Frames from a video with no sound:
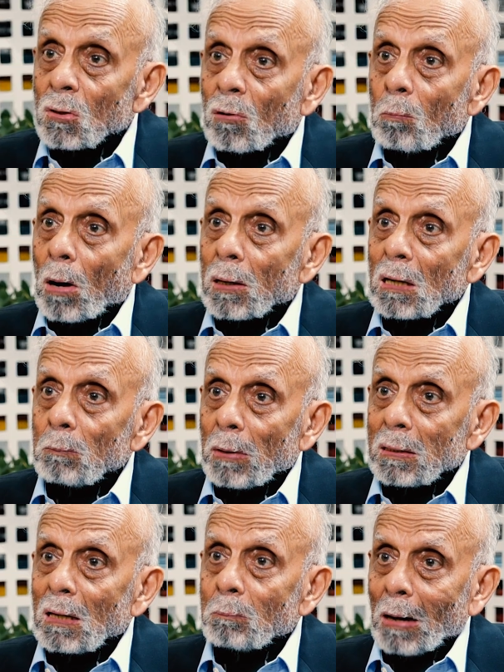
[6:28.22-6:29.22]
of commanding
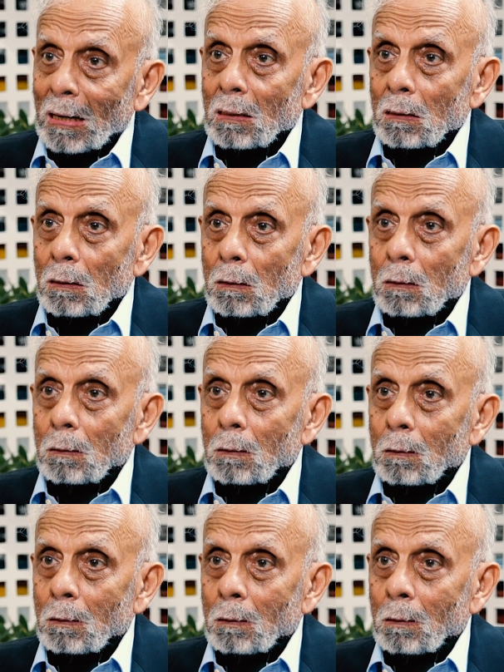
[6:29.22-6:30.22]
men in battle
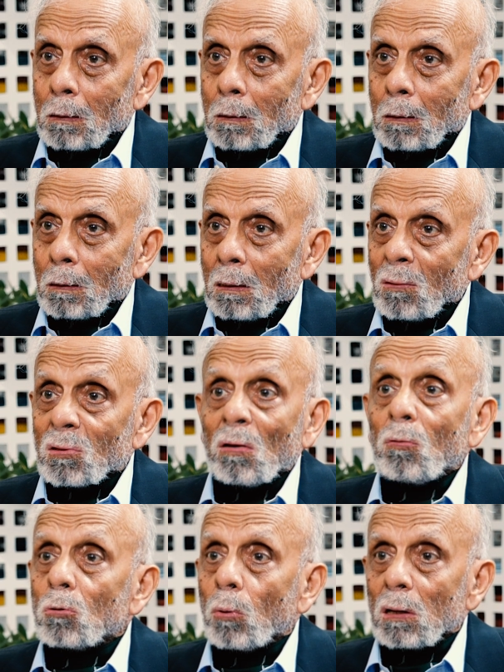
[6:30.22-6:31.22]
is
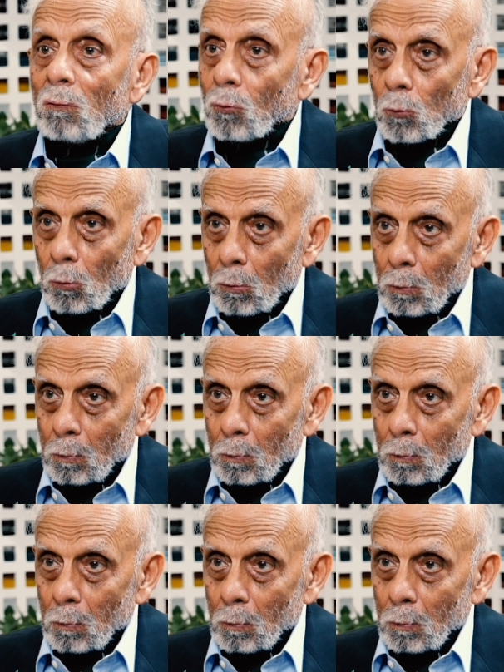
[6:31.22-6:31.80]
given to very few,